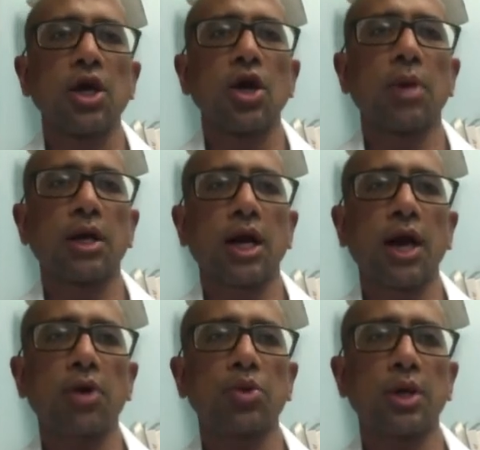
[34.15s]
But
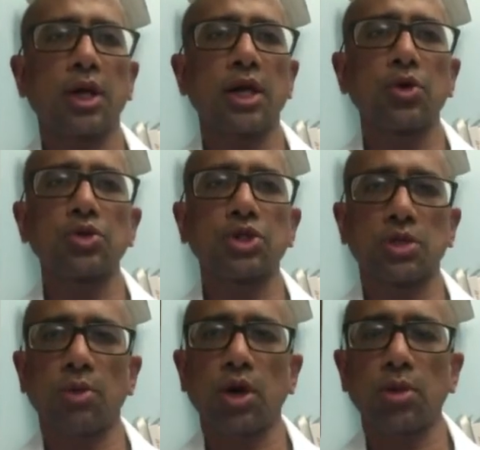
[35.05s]
how do we reduce that
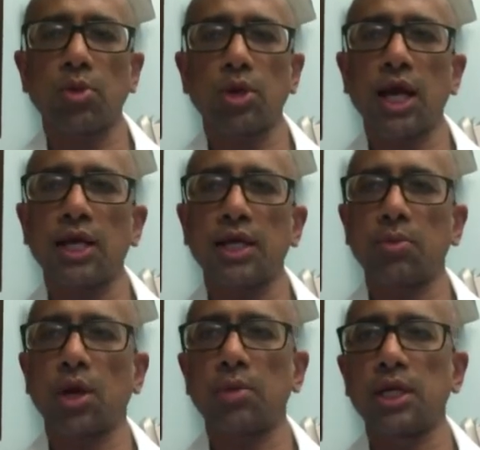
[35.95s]
mortality,
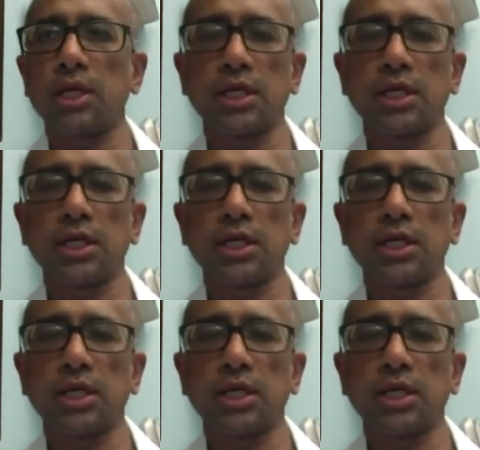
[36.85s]
morbidity?